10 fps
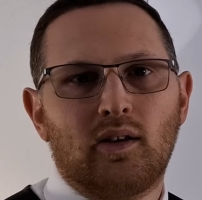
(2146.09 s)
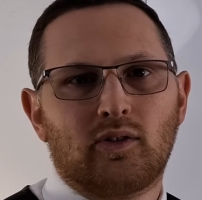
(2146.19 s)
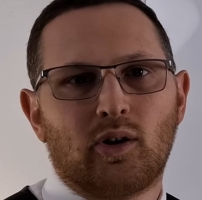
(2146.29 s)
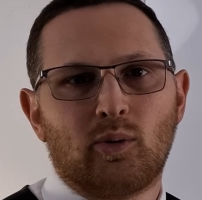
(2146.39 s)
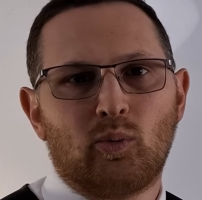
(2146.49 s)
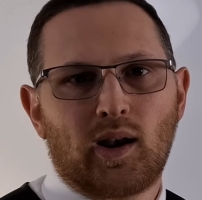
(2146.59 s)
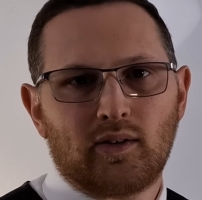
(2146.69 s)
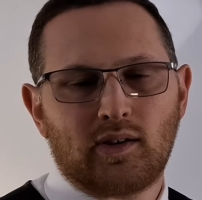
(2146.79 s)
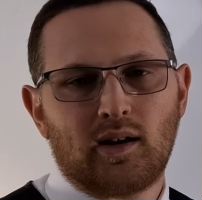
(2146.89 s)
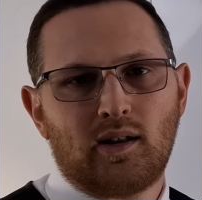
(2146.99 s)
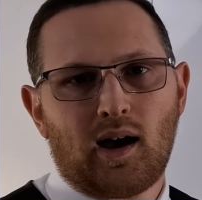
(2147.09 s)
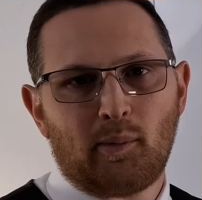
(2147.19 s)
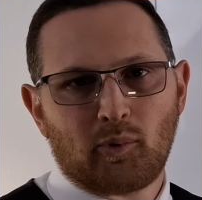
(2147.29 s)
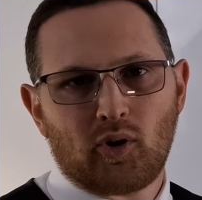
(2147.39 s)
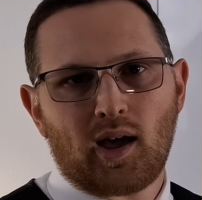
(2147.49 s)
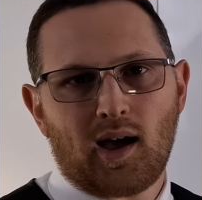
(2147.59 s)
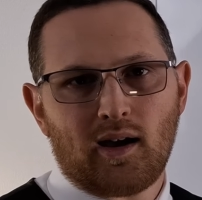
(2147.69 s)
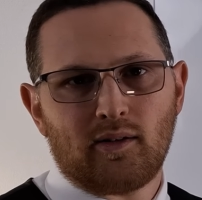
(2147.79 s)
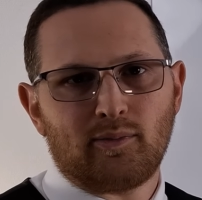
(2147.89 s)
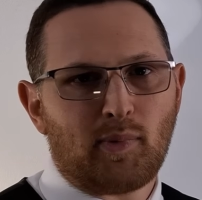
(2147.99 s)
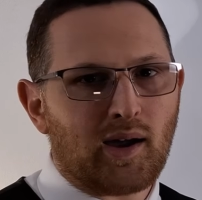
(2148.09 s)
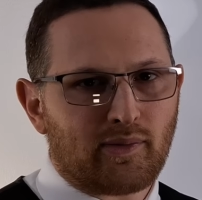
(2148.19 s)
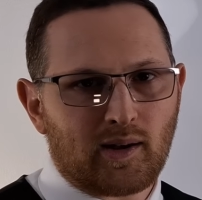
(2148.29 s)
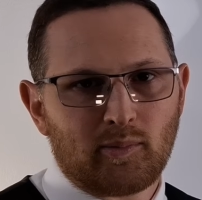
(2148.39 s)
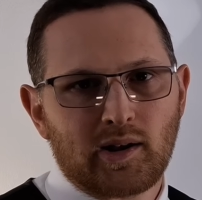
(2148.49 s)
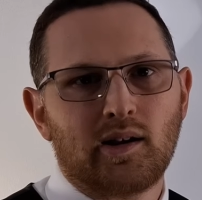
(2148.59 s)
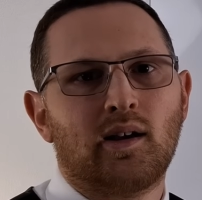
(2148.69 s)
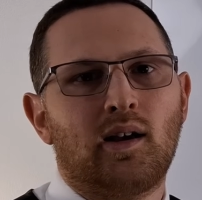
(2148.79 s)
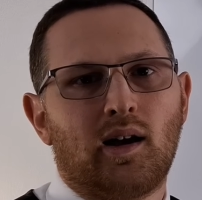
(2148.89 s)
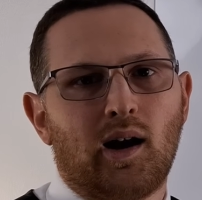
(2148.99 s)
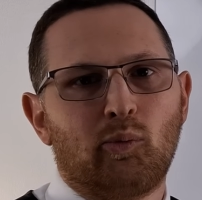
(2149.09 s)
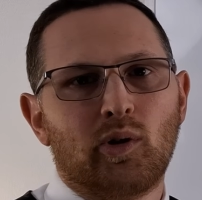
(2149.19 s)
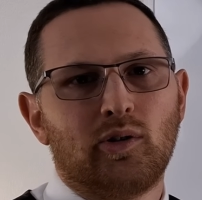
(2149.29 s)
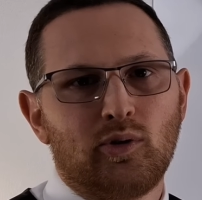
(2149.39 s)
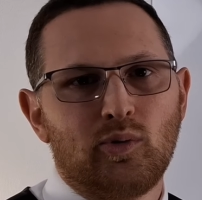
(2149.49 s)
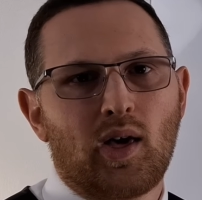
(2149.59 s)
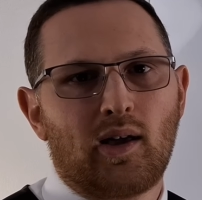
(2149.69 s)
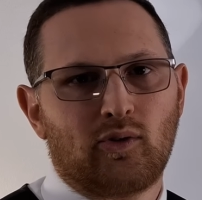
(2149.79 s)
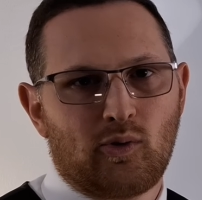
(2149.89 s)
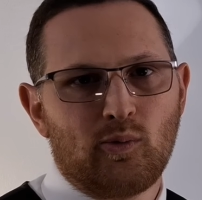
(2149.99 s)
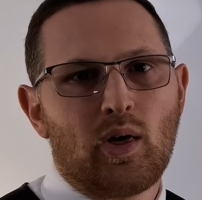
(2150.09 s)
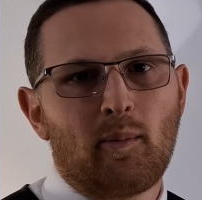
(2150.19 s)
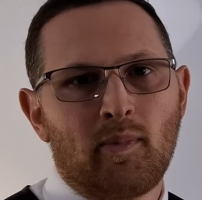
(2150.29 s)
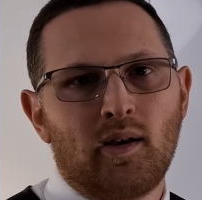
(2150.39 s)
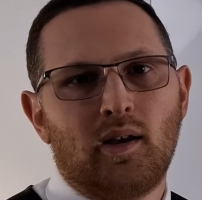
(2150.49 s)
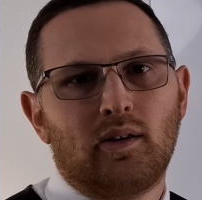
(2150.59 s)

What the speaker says: So when I said I'm going to have my family, I wouldn't do that to them.